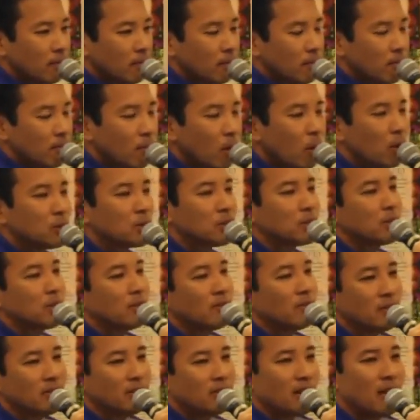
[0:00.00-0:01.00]
Most of
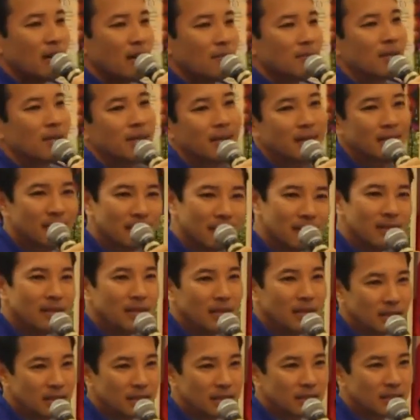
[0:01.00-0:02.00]
the time that I did
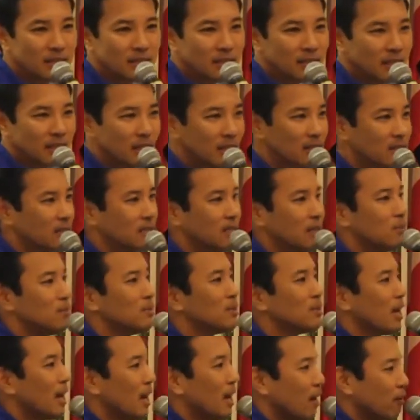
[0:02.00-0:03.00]
this, it seemed
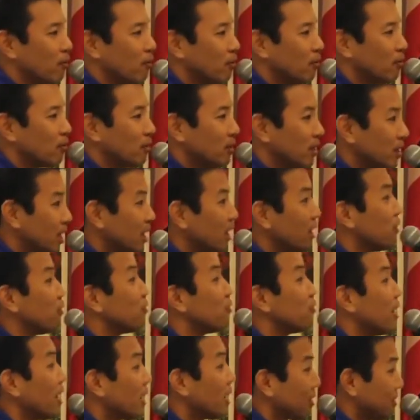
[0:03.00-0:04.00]
to have little
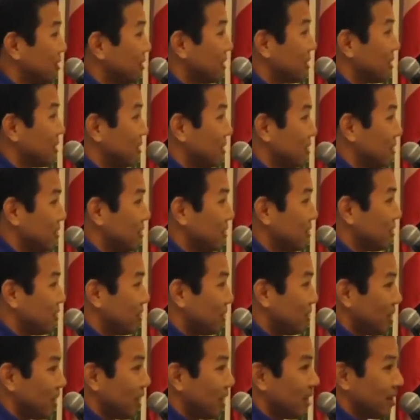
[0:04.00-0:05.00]
effect,
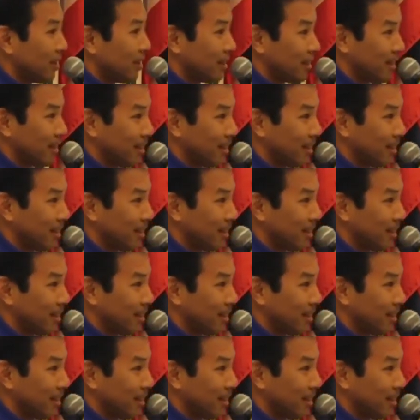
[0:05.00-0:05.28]
okay?